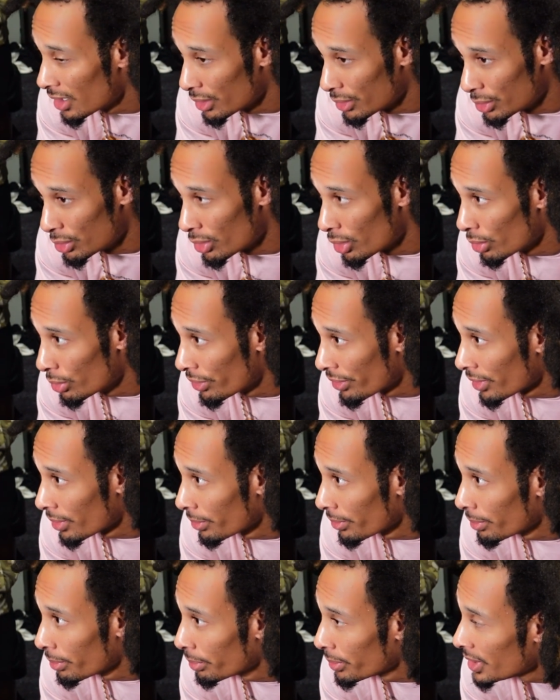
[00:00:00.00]
you know, from
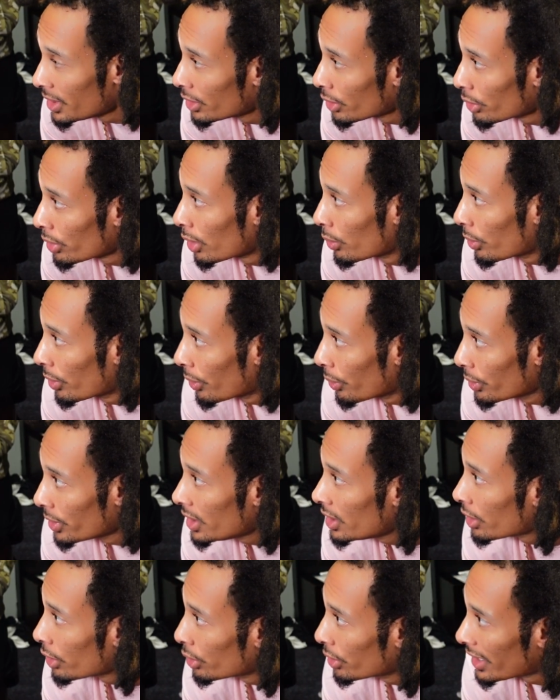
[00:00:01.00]
me knowing what we
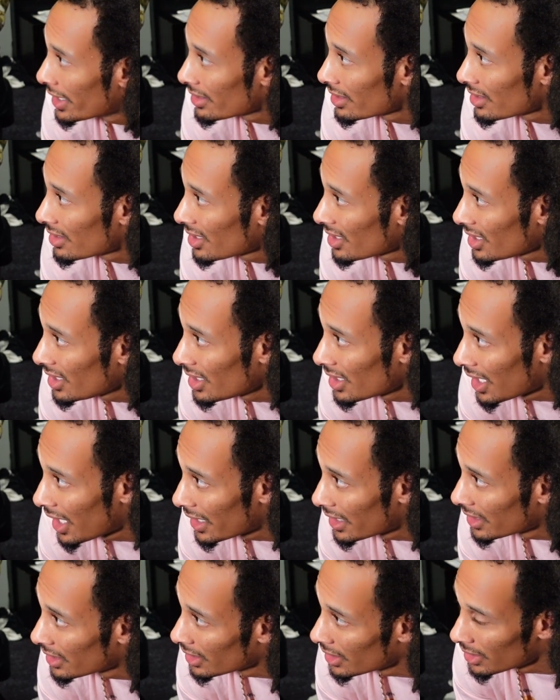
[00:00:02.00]
know as a team,
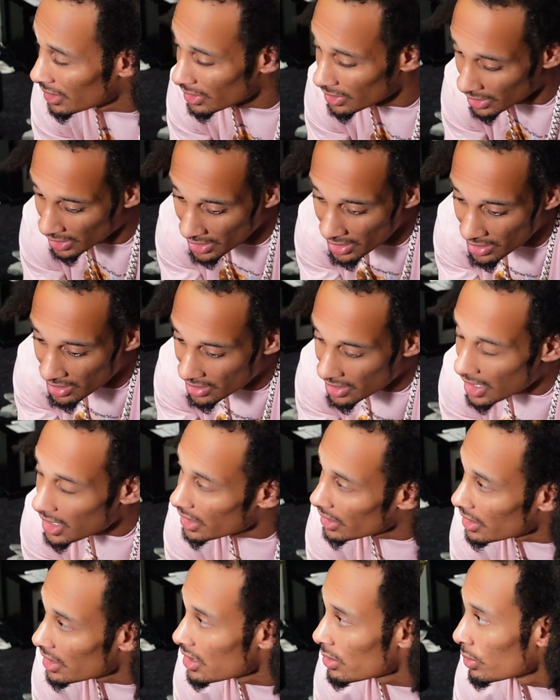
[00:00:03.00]
like, he's
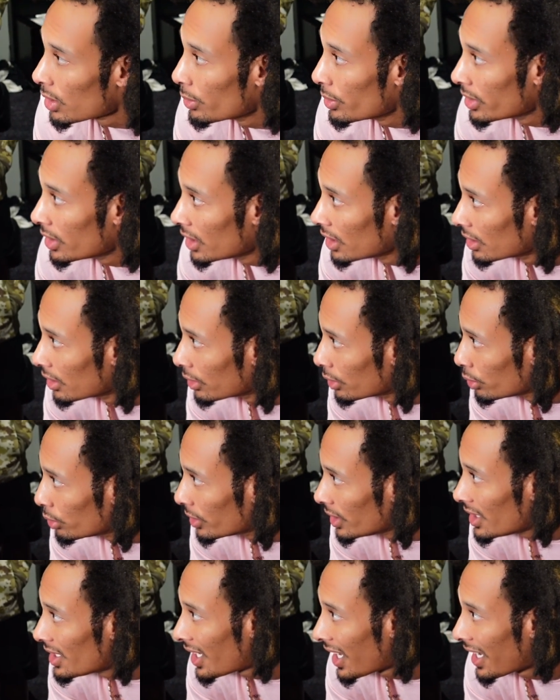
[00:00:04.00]
telling us what we need to
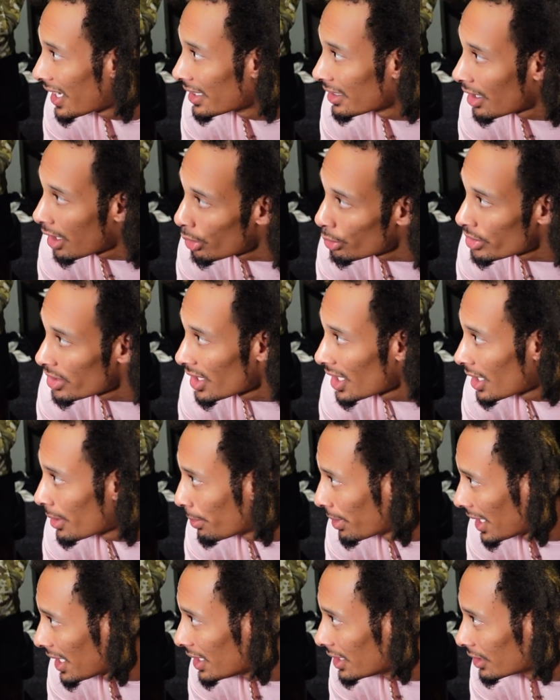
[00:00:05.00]
do. He can't coach and
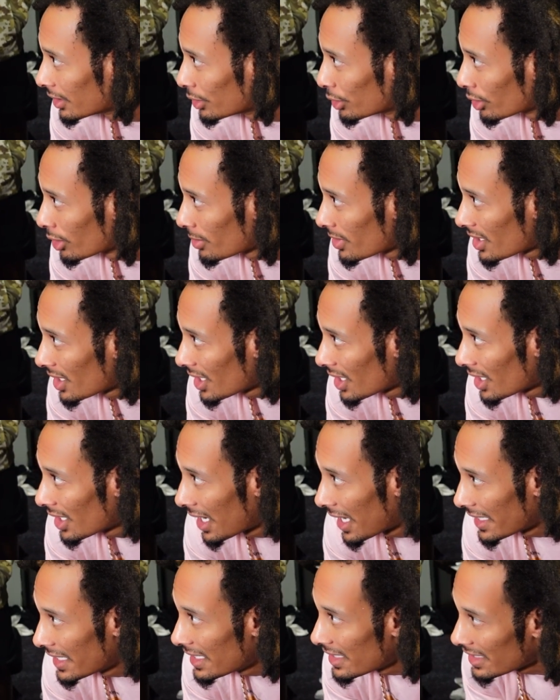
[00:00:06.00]
play, you know what I'm saying?
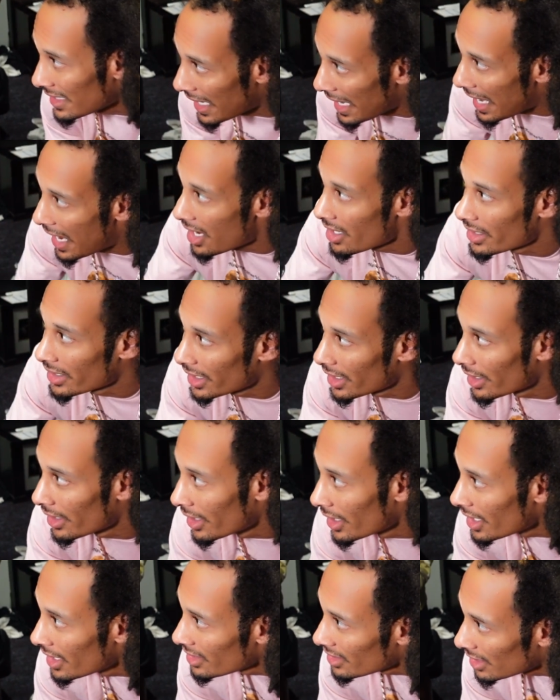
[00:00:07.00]
Like, he's not out there
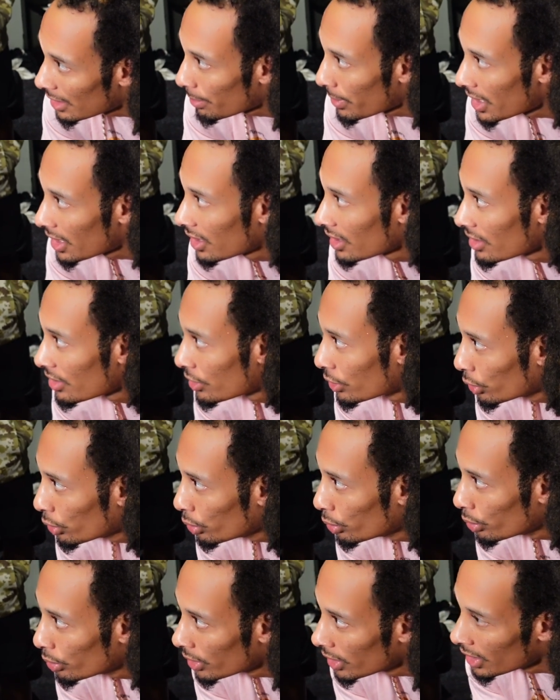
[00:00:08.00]
to make us
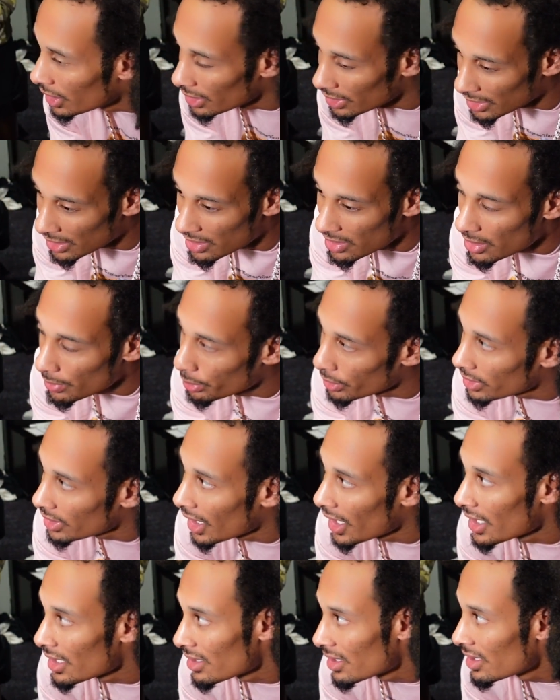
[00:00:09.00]
do the simple
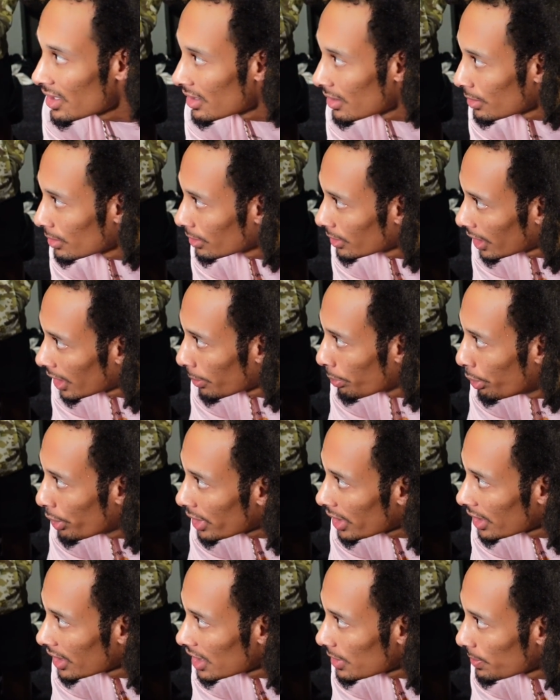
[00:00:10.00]
things they're
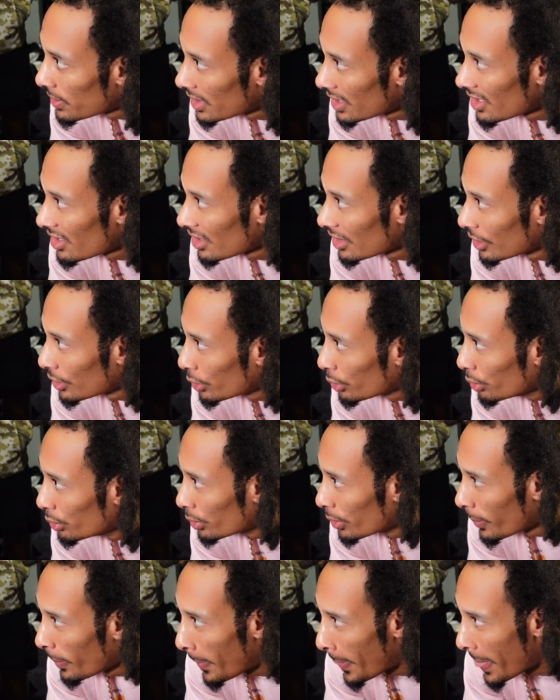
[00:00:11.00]
putting us in position to
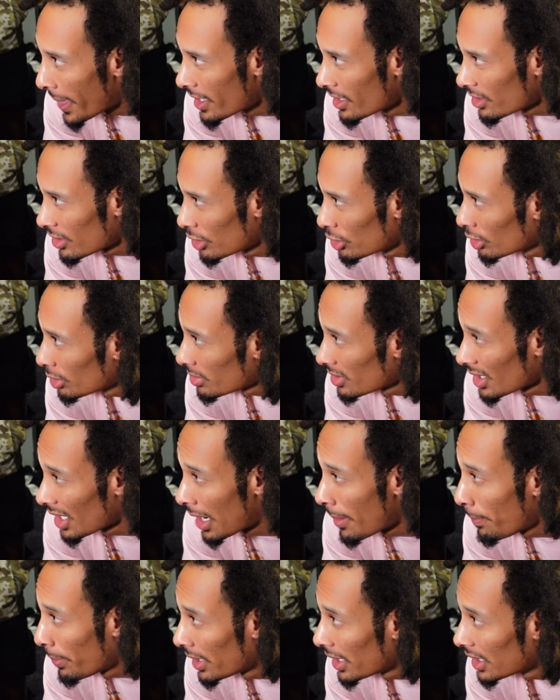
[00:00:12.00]
do. So, you know what I'm saying?
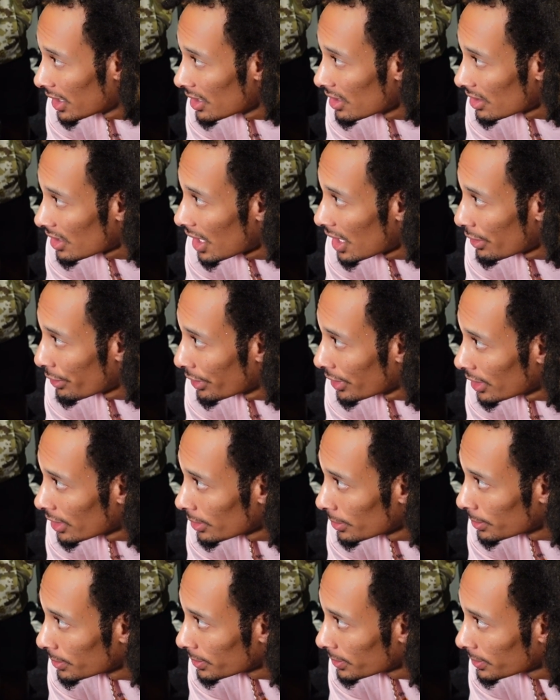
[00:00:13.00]
I'm playing this game for him.